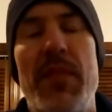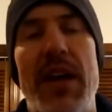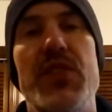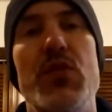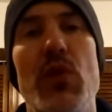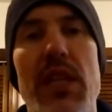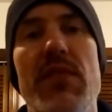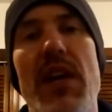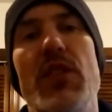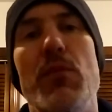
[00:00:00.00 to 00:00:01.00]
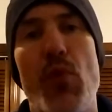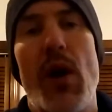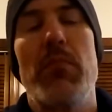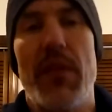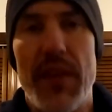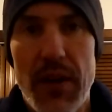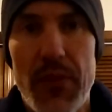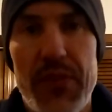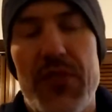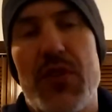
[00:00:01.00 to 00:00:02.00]
That's to alleviate the problem on the
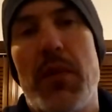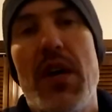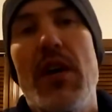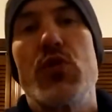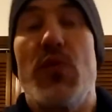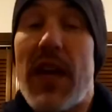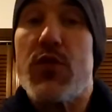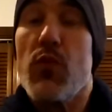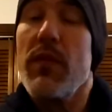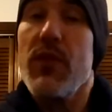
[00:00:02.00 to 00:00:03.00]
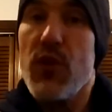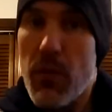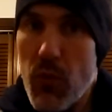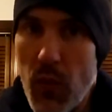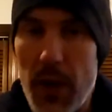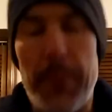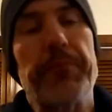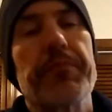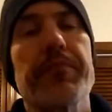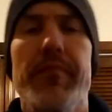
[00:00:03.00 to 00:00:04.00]
health system. So that's what we would do, number one.
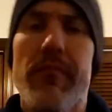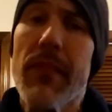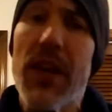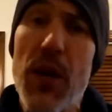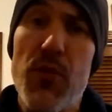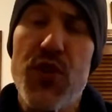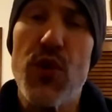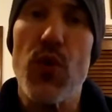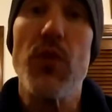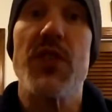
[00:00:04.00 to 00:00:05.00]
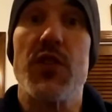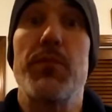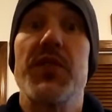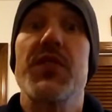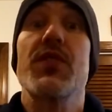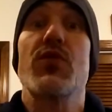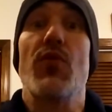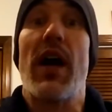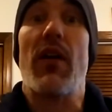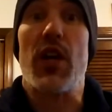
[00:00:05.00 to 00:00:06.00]
Number two, since businesses
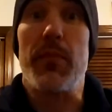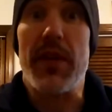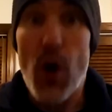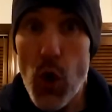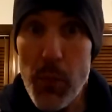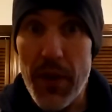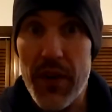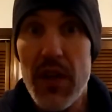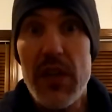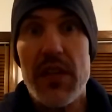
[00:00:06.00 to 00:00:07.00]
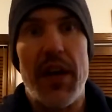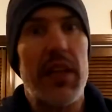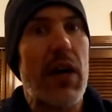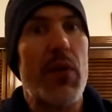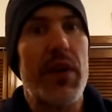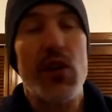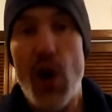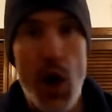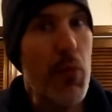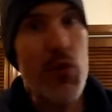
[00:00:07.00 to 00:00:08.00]
are now going to be open and allowing
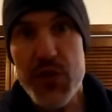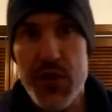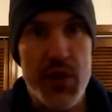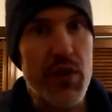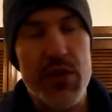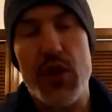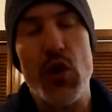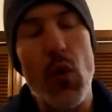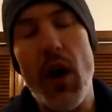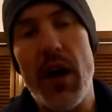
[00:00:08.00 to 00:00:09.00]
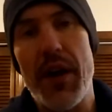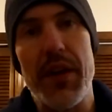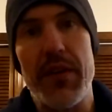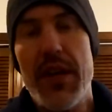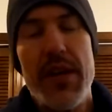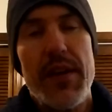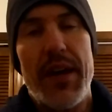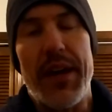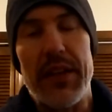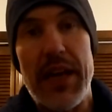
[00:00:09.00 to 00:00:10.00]
commerce to go on and
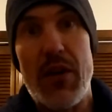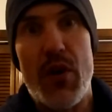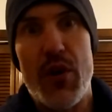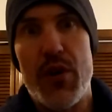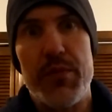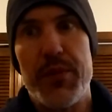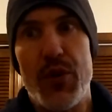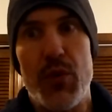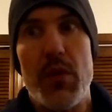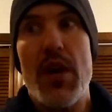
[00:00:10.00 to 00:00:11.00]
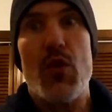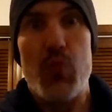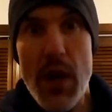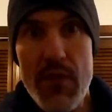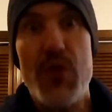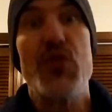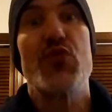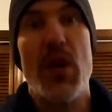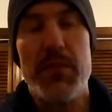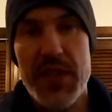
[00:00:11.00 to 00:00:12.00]
allow our revenue
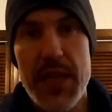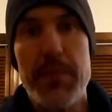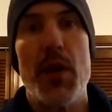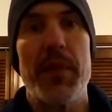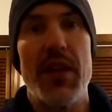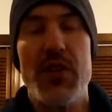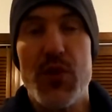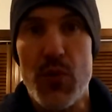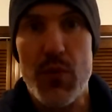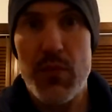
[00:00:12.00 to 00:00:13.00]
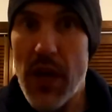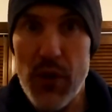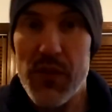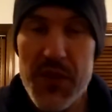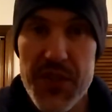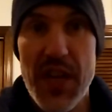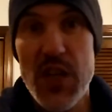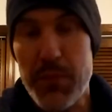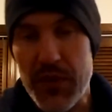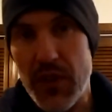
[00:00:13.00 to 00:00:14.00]
streams to keep coming into not only the
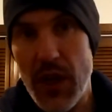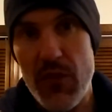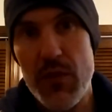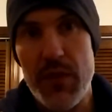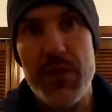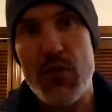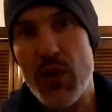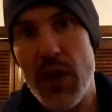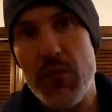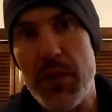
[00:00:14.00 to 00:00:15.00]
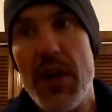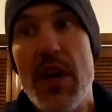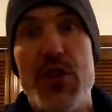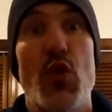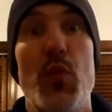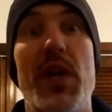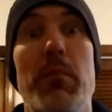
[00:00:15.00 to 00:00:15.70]
states but the federal government, so that we